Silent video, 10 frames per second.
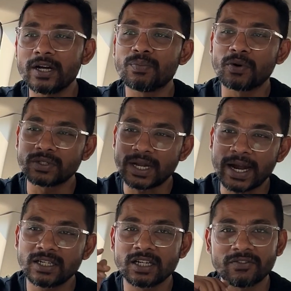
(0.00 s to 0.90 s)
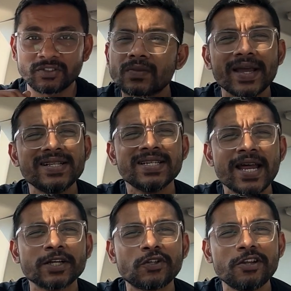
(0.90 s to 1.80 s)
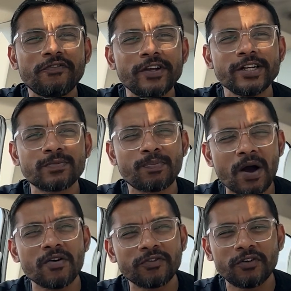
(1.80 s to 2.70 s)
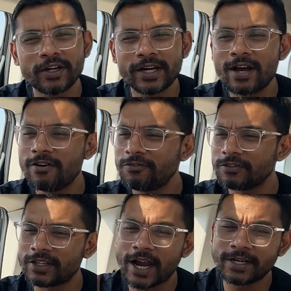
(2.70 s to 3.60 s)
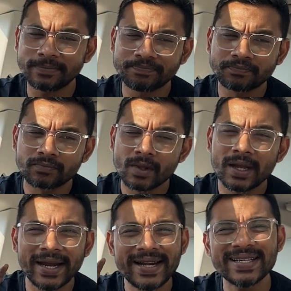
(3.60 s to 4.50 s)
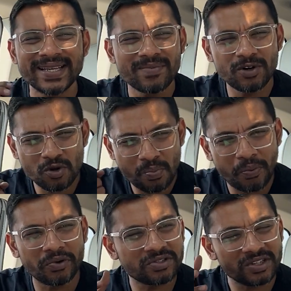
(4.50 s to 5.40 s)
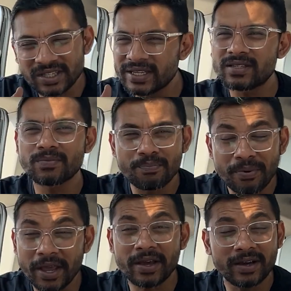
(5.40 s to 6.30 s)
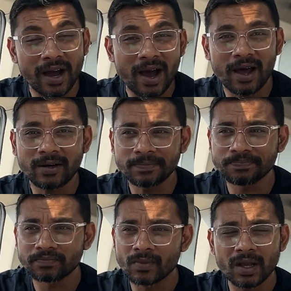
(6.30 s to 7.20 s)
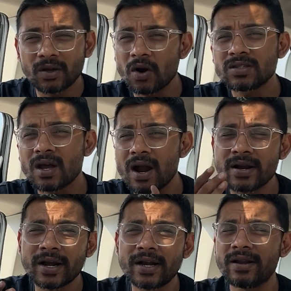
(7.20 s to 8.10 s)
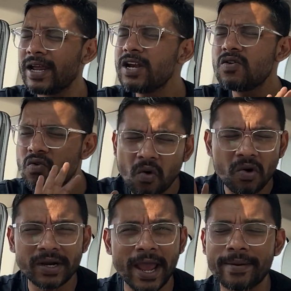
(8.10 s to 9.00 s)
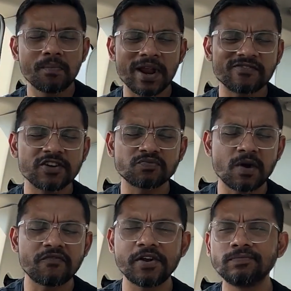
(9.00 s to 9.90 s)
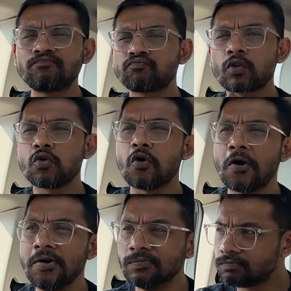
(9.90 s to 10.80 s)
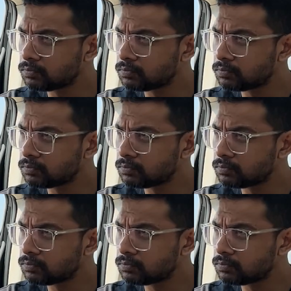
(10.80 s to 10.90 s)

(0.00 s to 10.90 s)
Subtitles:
inputs and shifts. The engine actually feels powerful enough that it is able to push this big car cross 100 in no time. Breakfast muffin, good.